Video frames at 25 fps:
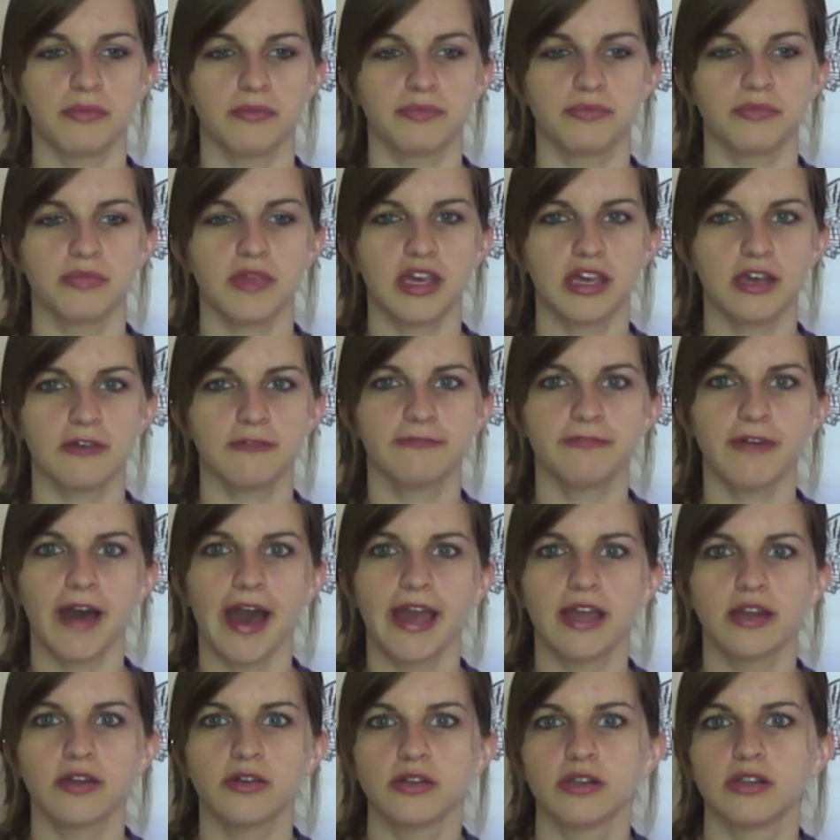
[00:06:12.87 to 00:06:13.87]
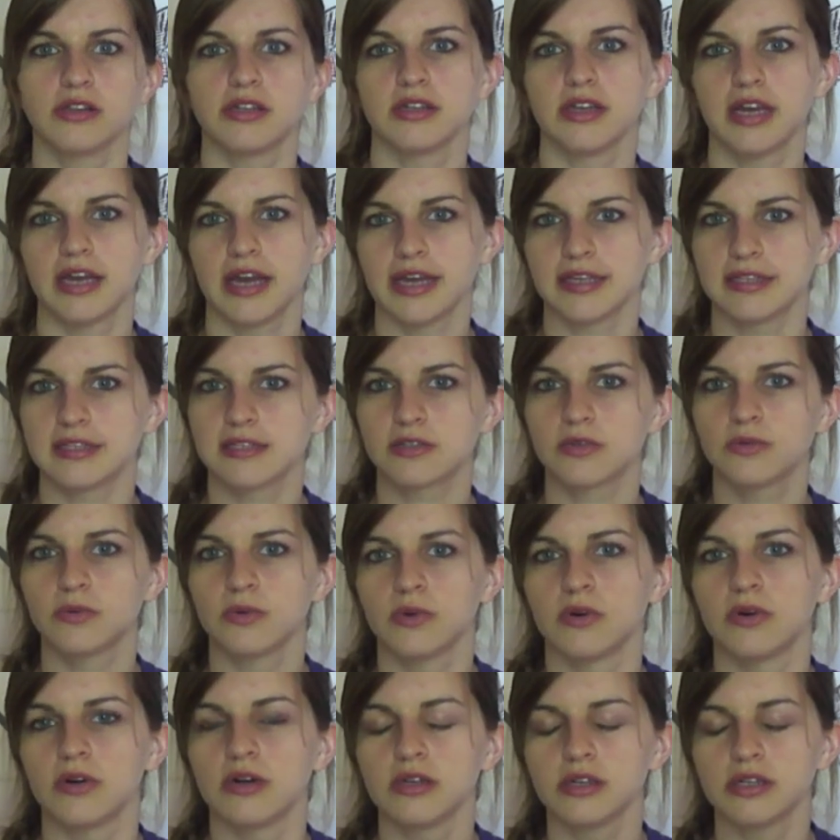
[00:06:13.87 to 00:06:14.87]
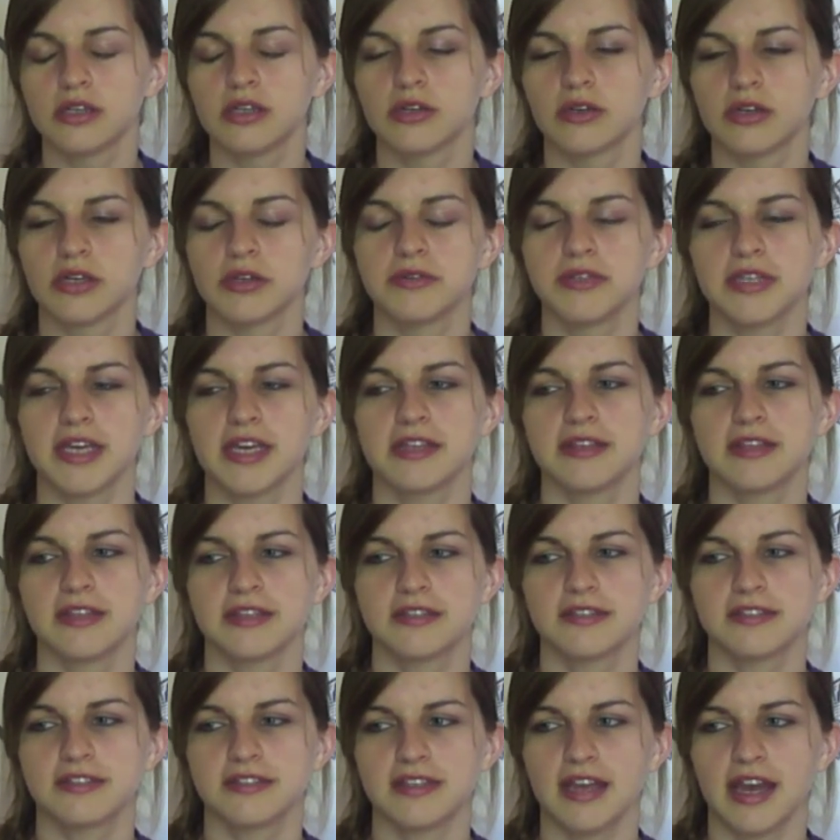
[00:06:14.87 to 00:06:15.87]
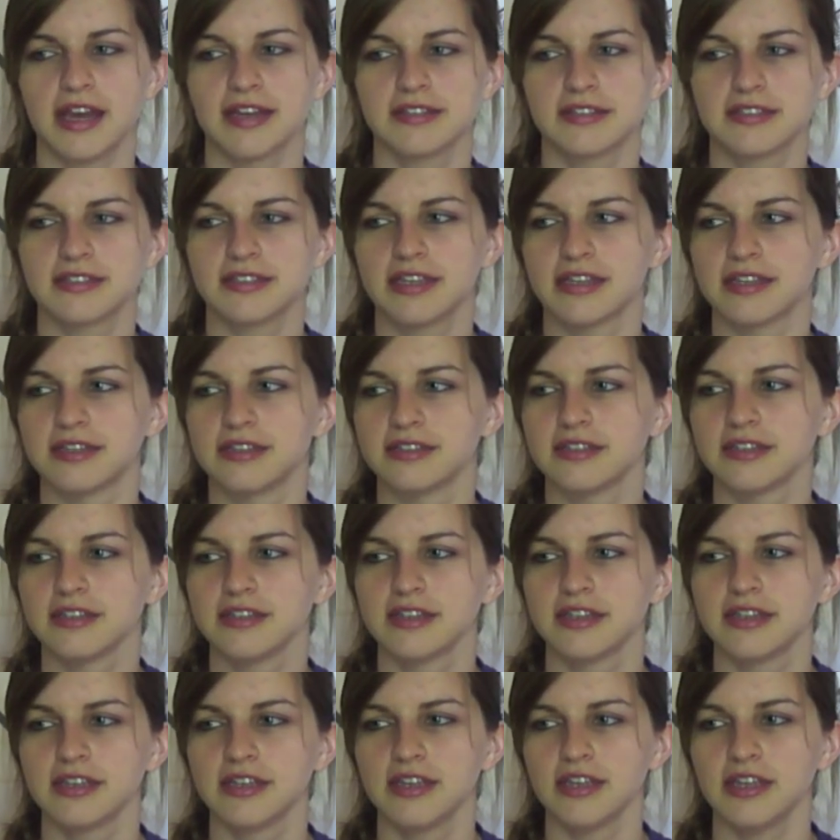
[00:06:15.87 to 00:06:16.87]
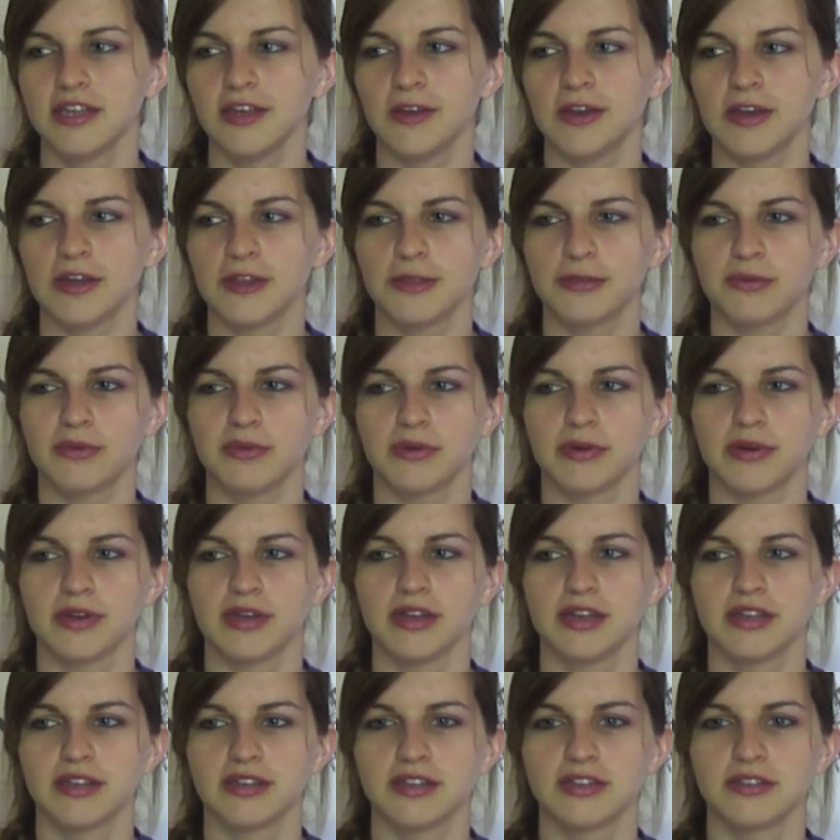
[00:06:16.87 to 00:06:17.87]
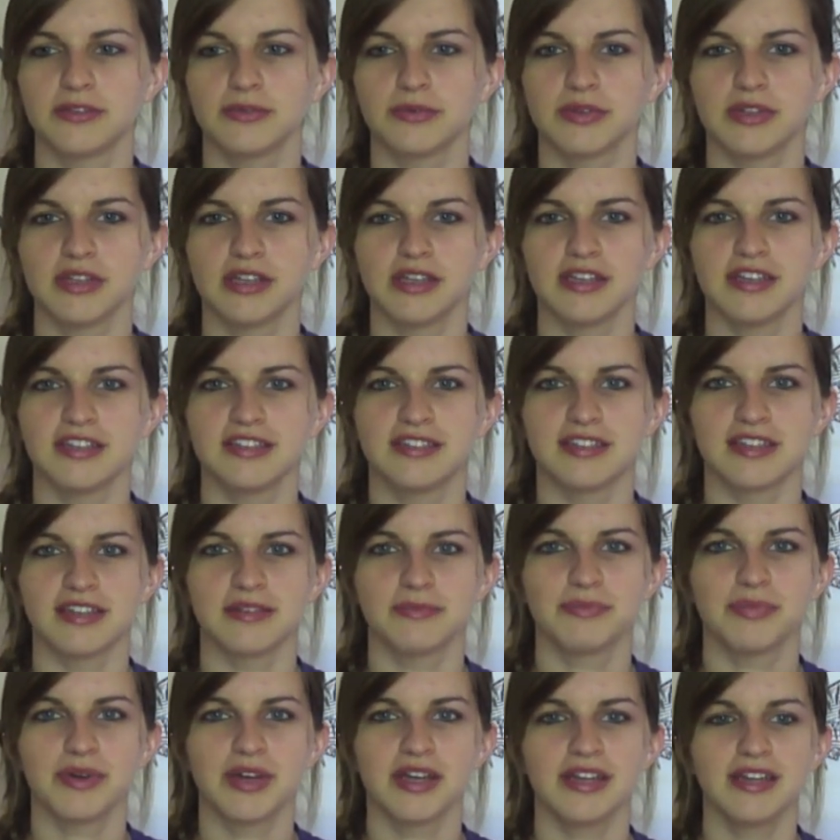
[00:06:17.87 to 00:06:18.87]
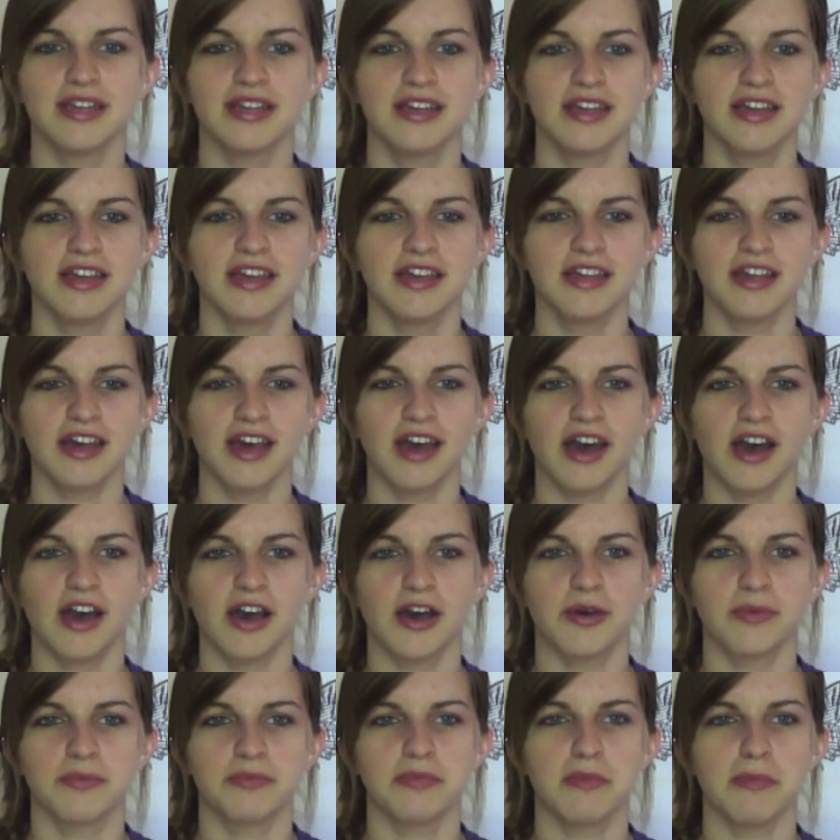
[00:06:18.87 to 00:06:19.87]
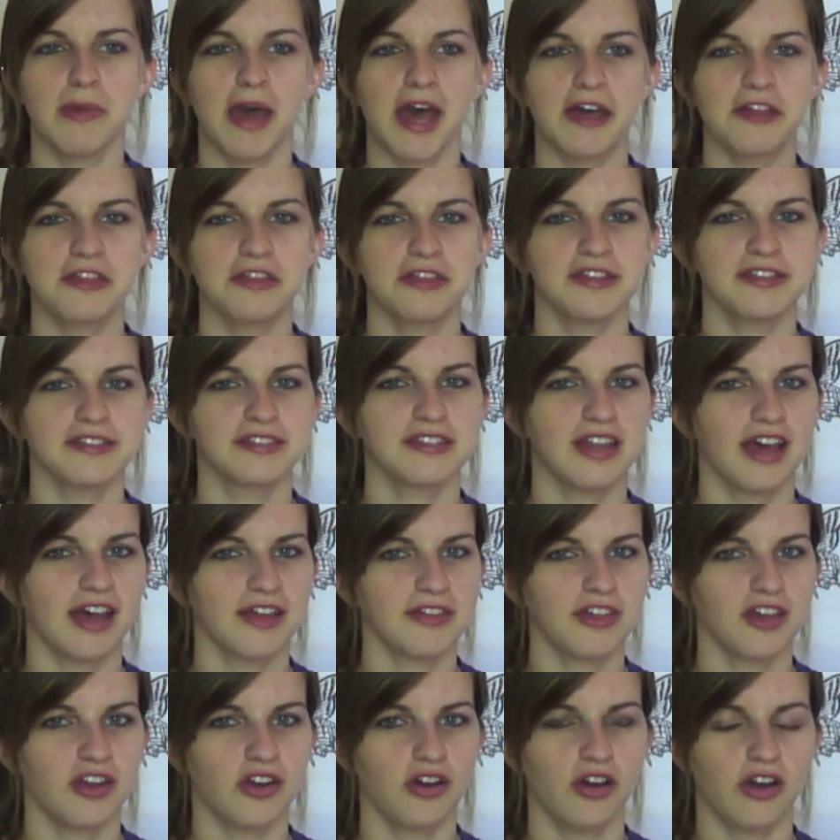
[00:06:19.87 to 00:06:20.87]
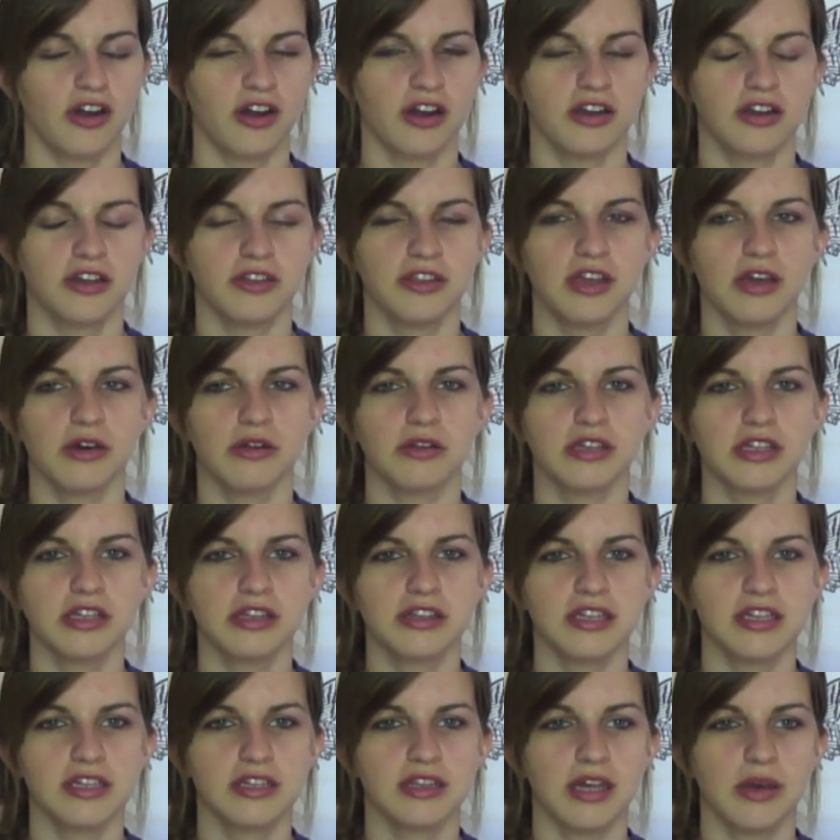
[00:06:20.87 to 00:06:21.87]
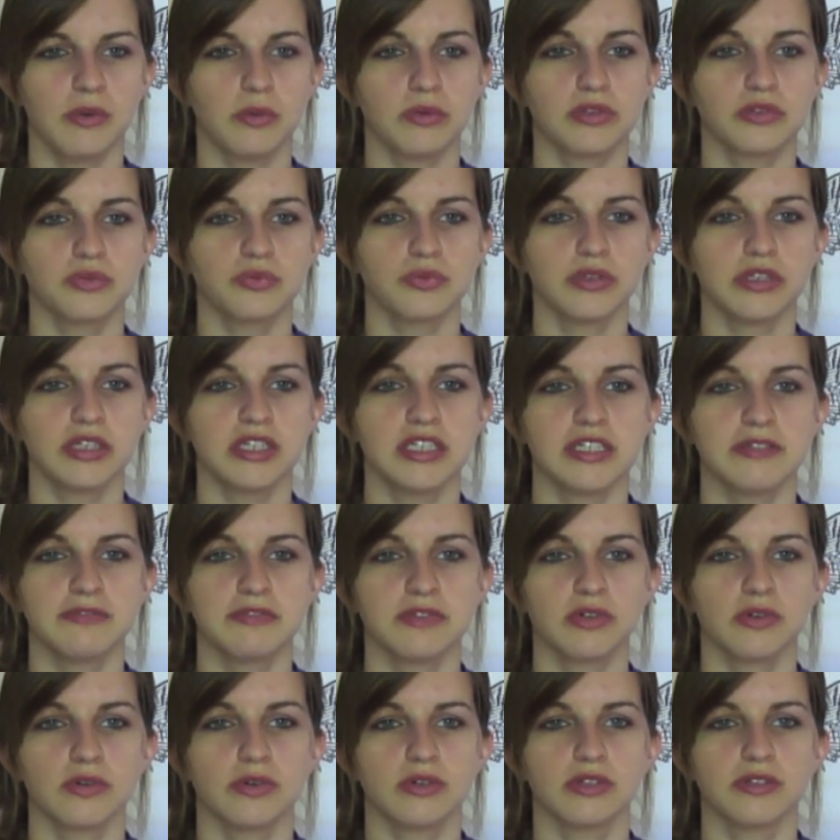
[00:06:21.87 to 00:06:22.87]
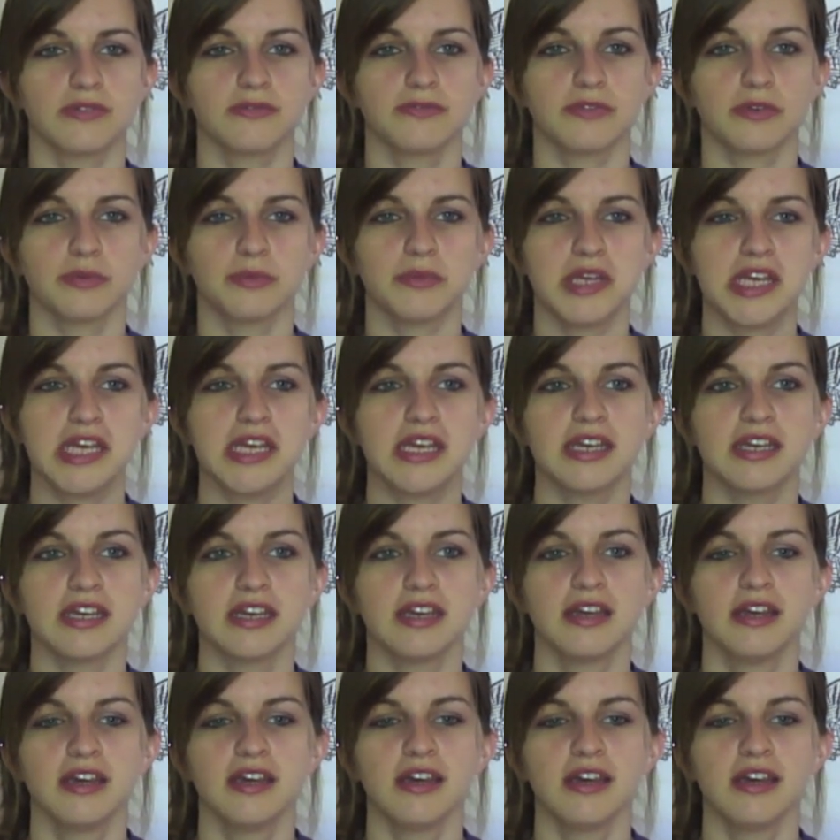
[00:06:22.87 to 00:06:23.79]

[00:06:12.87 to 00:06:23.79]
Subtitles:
like a final at school. You know, you take this test and you get through it, and it's really easy. But math is not that hard. The only thing that was really difficult for me,